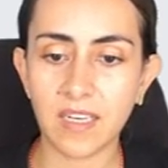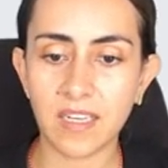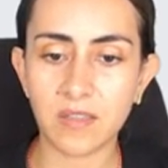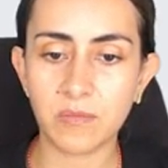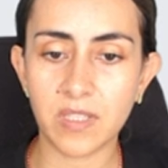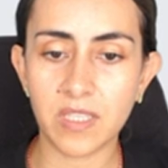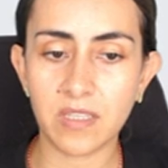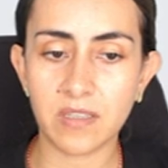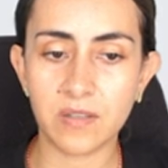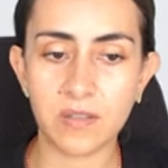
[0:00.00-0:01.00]
let
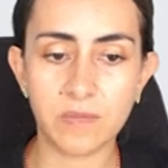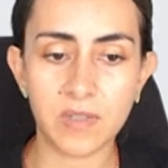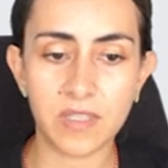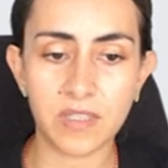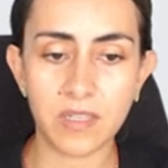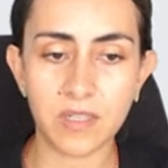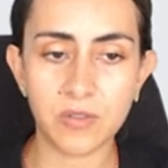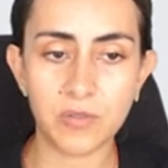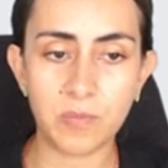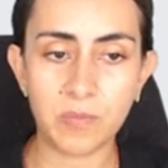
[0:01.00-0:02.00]
me come here
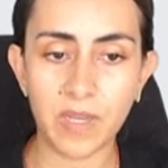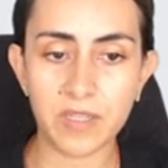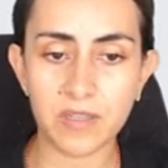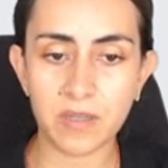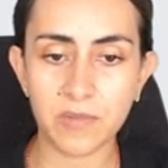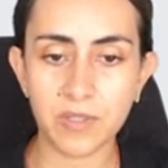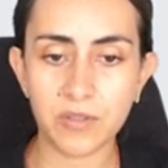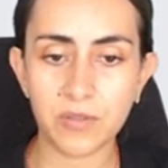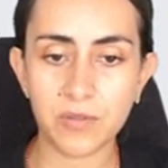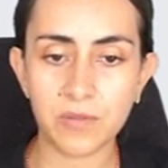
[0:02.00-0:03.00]
to page number
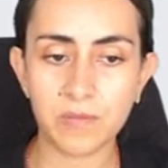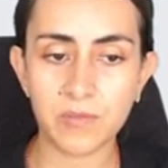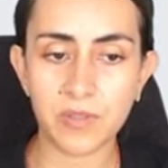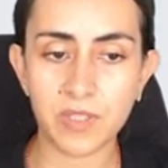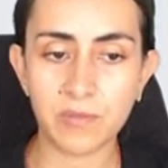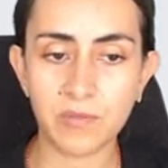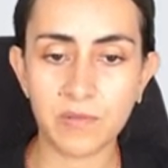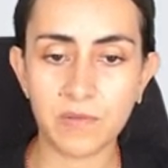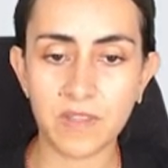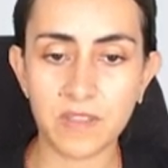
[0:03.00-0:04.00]
2. Gonna
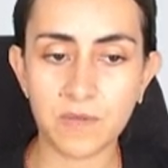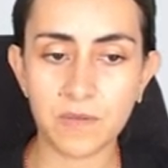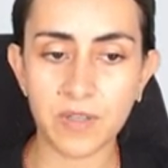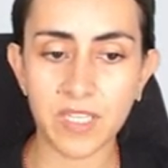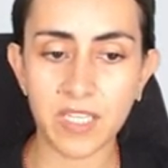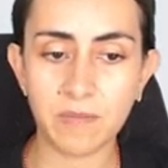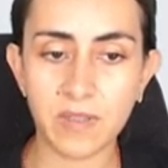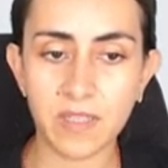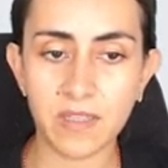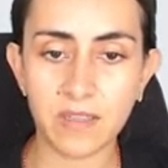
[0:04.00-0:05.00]
move this frame
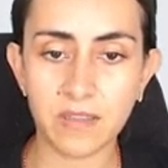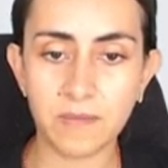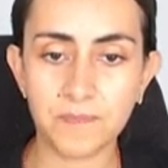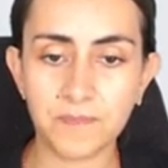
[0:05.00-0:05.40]
here.